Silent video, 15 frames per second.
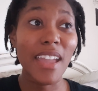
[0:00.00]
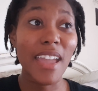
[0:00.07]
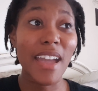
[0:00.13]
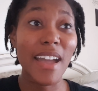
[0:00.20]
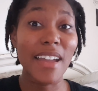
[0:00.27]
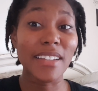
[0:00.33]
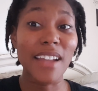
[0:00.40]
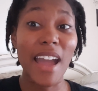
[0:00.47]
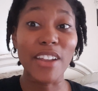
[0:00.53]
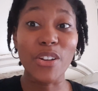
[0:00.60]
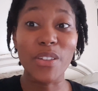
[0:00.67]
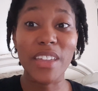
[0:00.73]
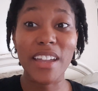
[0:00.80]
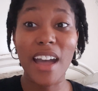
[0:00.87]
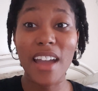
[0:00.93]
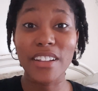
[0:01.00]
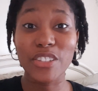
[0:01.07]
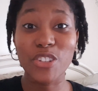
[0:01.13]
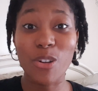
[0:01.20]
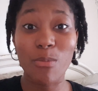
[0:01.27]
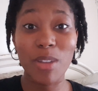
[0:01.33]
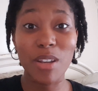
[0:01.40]
And I know that God
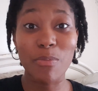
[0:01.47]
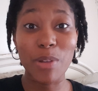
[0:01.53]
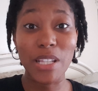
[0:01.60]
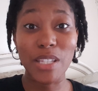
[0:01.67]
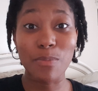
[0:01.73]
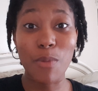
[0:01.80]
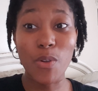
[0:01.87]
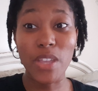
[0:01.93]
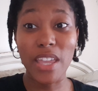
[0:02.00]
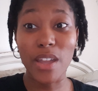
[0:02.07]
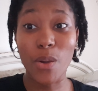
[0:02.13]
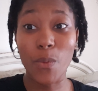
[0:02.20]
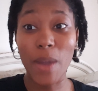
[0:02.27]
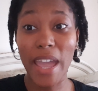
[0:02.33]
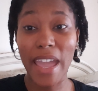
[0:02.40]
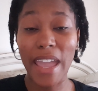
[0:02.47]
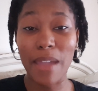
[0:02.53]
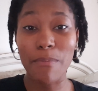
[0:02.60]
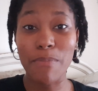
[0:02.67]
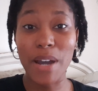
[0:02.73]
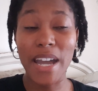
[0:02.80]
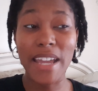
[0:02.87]
has told me to put smoking
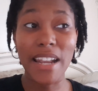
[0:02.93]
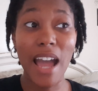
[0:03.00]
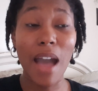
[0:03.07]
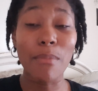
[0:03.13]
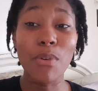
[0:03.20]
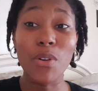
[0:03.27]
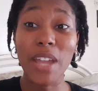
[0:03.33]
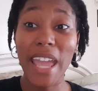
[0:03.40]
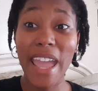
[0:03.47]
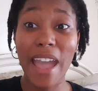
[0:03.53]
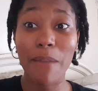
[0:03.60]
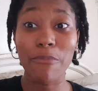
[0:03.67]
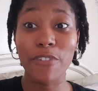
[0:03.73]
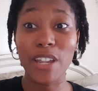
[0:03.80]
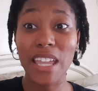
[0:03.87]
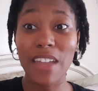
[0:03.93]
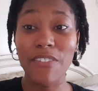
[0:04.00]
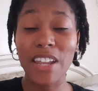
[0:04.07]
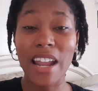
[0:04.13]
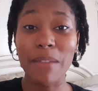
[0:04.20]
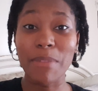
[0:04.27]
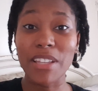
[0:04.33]
away, but I'm okay. I'm
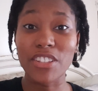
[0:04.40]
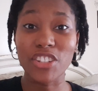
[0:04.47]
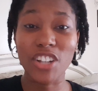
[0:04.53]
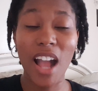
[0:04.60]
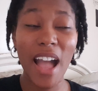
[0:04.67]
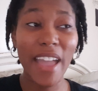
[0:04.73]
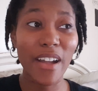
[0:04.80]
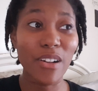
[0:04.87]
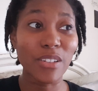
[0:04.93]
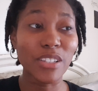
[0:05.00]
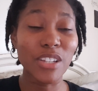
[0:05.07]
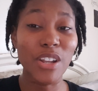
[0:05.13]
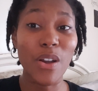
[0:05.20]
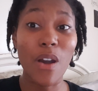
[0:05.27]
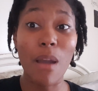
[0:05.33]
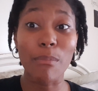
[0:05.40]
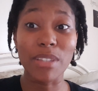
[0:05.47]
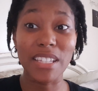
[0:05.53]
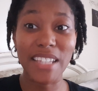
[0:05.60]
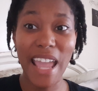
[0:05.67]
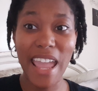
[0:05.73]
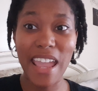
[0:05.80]
forgiven. I'm his child. You know, I'm
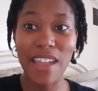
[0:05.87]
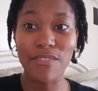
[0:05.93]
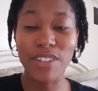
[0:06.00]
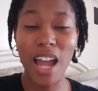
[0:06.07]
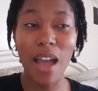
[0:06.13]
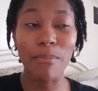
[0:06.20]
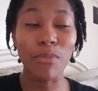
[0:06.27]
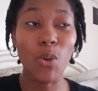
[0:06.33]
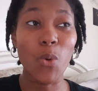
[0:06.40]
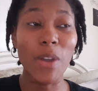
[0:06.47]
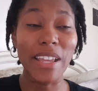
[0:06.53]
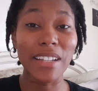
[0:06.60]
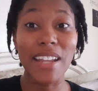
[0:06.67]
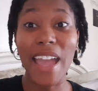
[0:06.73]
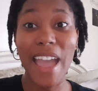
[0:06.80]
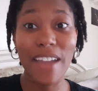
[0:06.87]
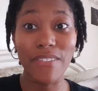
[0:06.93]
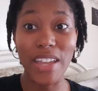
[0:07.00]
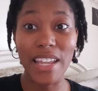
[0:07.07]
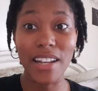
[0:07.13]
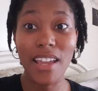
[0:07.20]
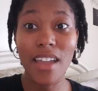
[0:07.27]
saved. I'm going to
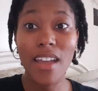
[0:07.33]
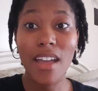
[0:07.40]
heaven.